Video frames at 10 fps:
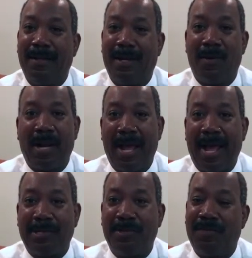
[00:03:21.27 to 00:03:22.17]
and I want to
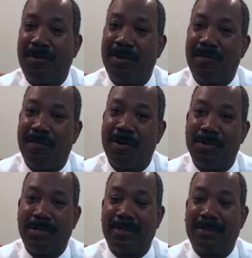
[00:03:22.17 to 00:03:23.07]
ask you for your
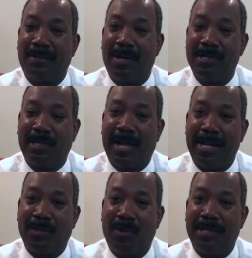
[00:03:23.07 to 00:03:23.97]
vote on
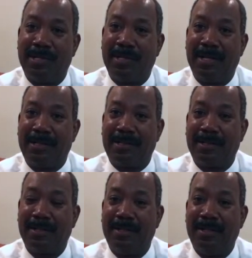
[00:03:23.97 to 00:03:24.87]
July
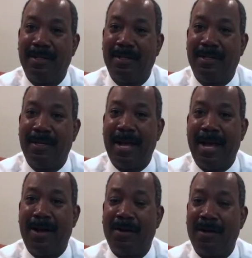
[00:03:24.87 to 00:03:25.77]
26th.
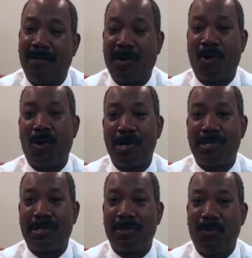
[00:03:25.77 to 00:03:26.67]
Now, of
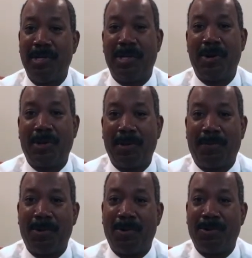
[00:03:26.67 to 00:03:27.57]
course, when you go to the
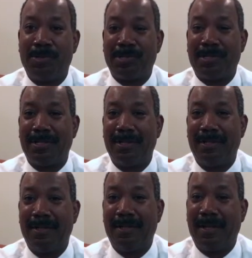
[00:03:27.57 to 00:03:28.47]
polls,
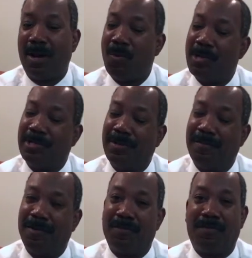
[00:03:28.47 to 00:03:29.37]
I want you to
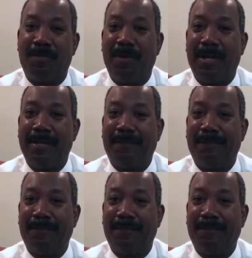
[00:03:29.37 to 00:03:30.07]
vote for me,